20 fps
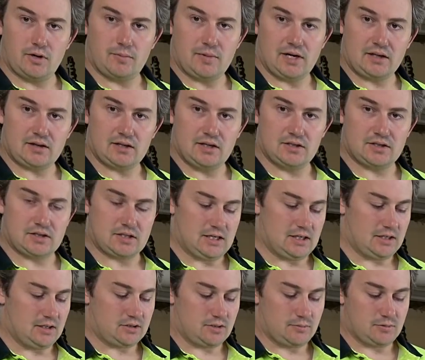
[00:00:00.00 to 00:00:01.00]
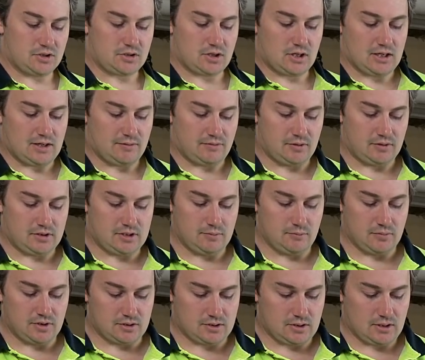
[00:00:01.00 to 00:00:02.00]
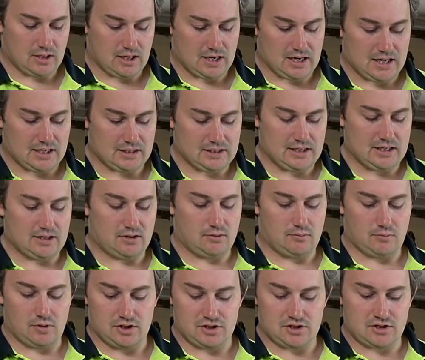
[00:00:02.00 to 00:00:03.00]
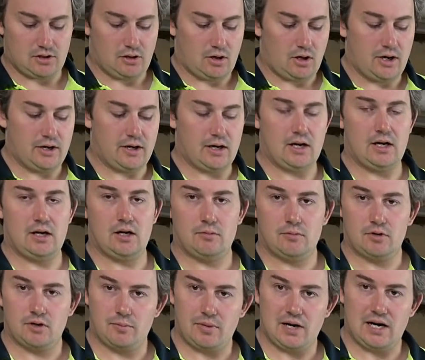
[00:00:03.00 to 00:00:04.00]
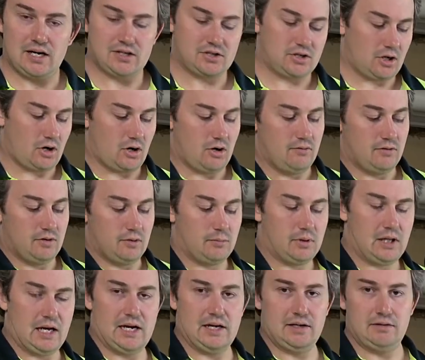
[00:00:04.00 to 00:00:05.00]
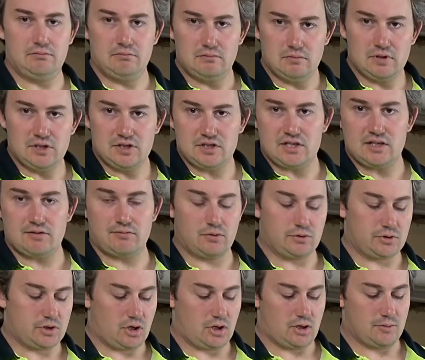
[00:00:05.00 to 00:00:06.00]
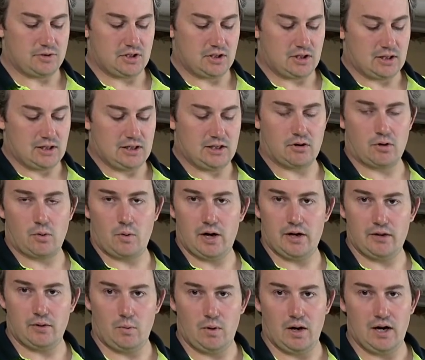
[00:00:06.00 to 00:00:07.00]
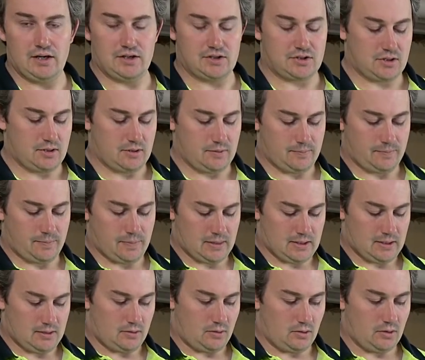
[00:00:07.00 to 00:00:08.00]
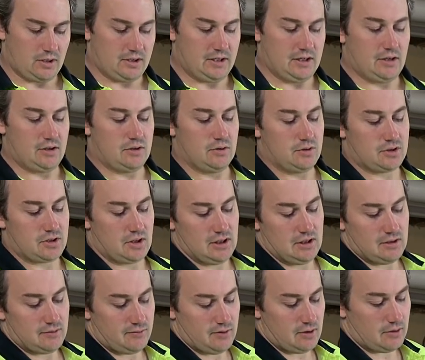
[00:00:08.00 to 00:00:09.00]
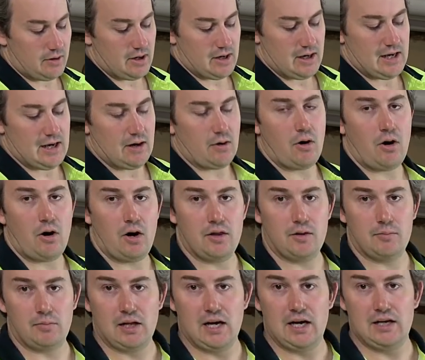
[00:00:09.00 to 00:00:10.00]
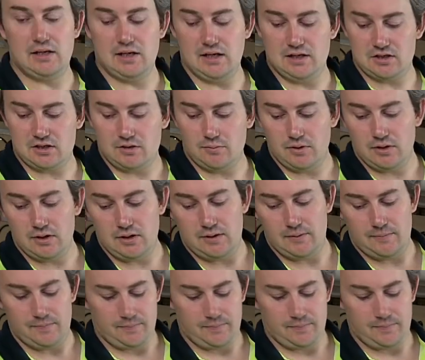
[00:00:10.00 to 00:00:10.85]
I make these tenons, I'm just going to have the timbers hard down on my slider, and I'm going to pass it over the blade several times to clear away the waste. All I need to do is I need to figure out how high the blade needs to be.